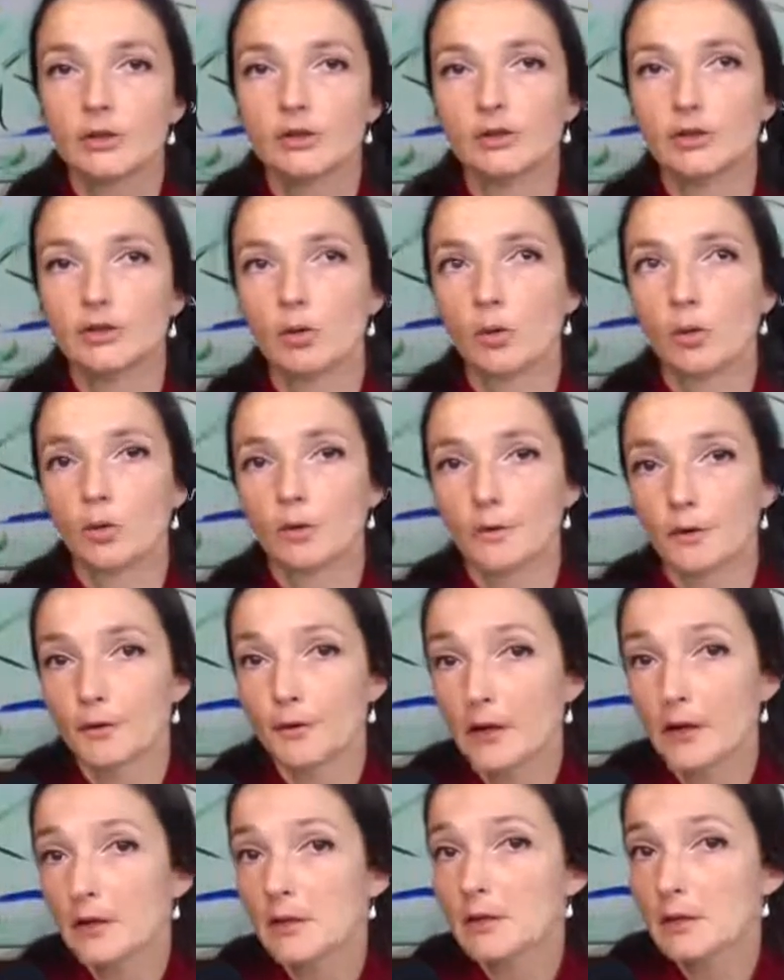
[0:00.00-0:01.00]
so for
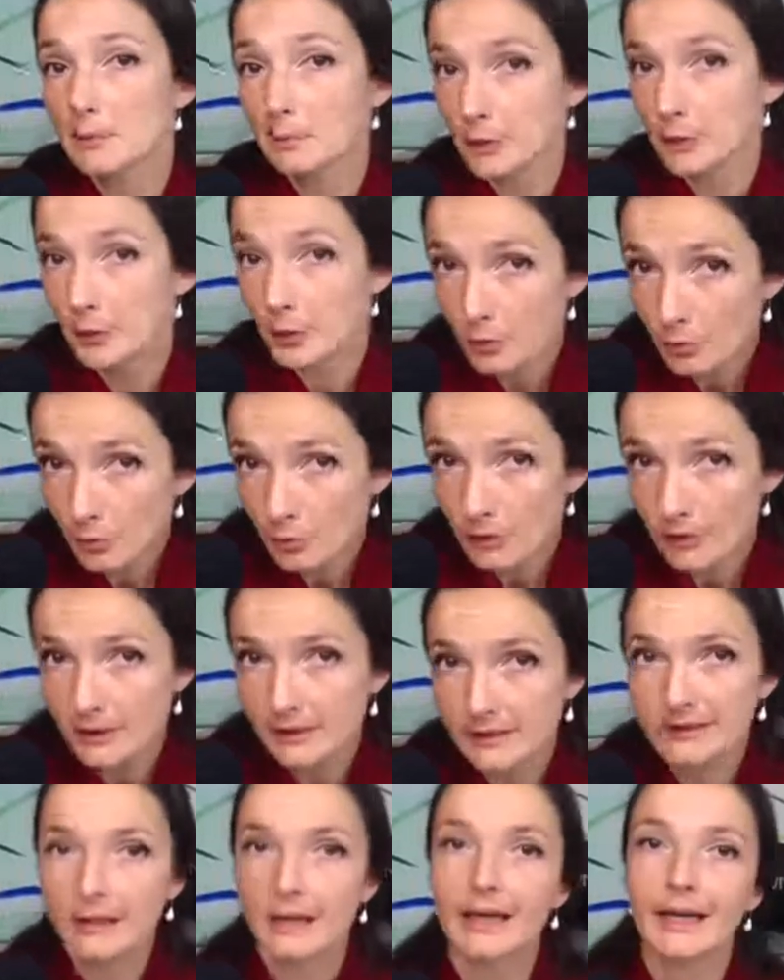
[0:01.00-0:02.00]
the
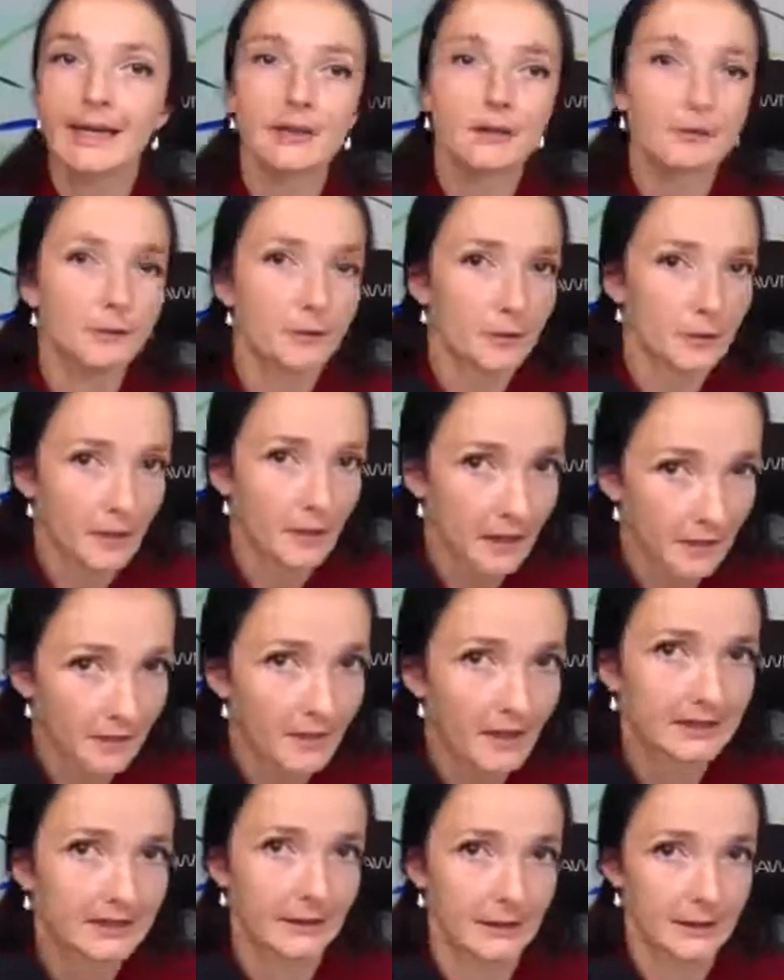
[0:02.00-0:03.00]
entrepreneurs and for the
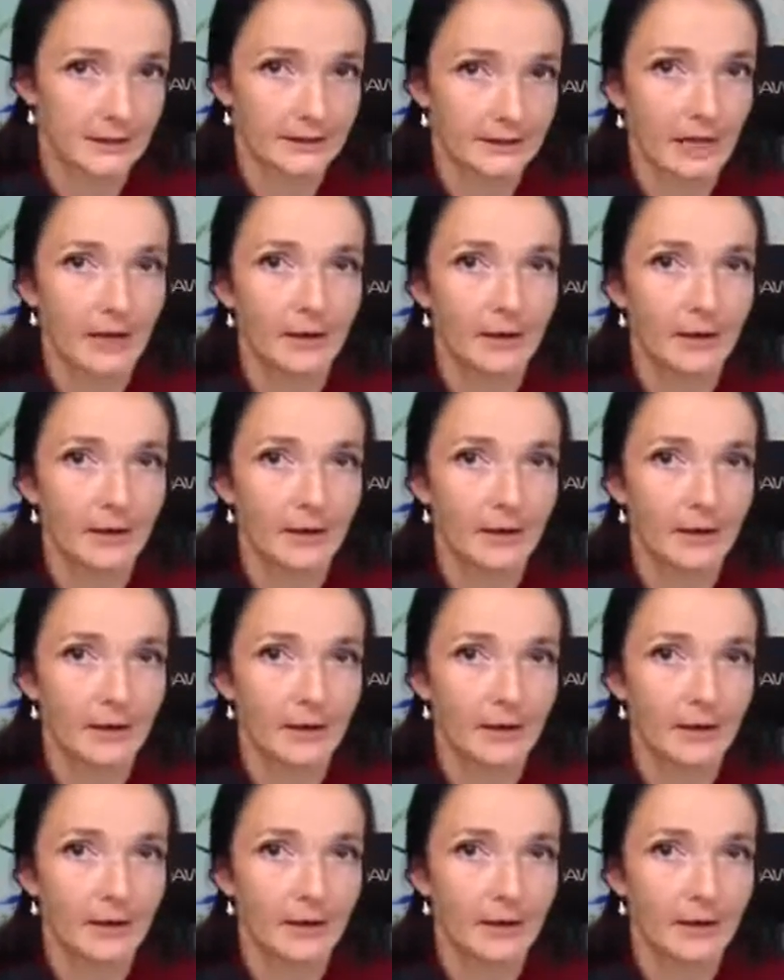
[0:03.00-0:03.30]
investors,